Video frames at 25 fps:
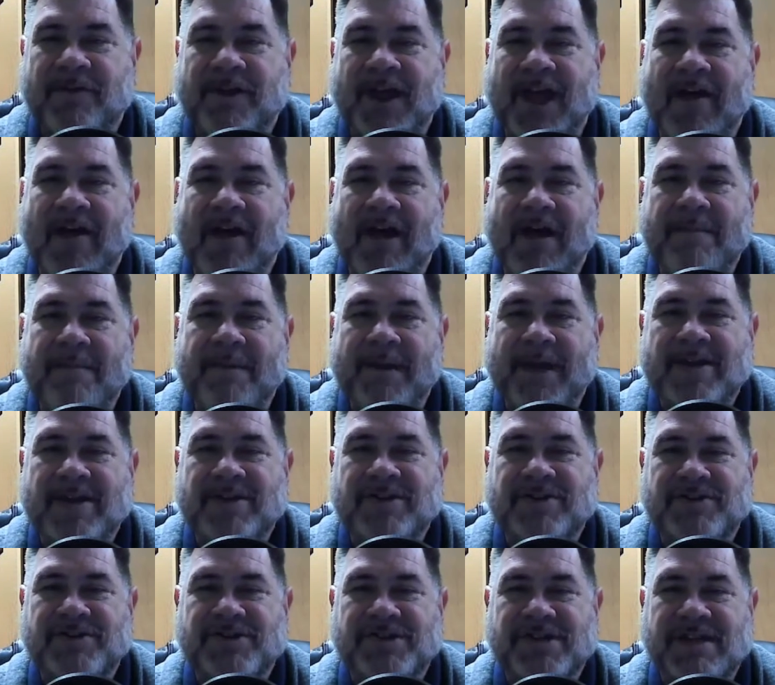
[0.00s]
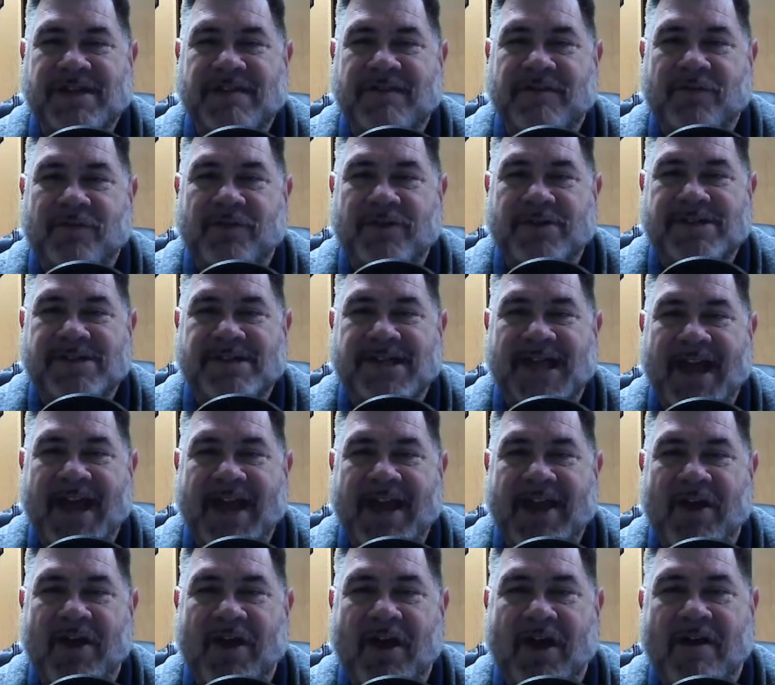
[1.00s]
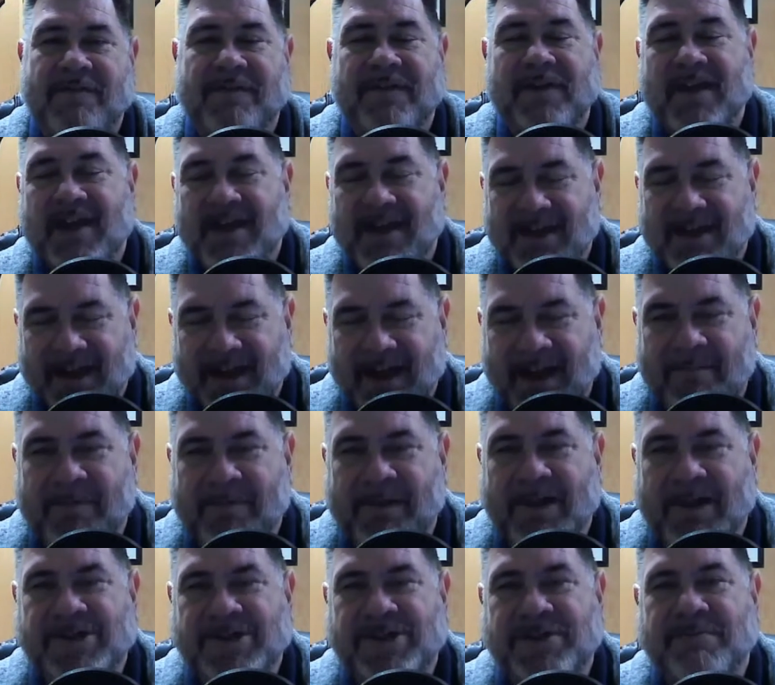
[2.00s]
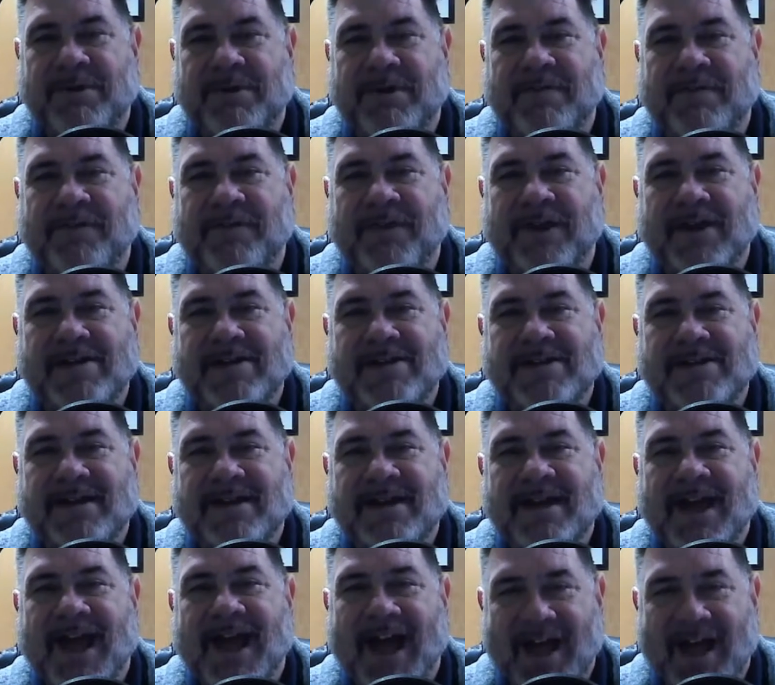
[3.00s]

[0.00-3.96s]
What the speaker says: For now, I'm Pastor Steve Wood signing off. God bless you, my friends.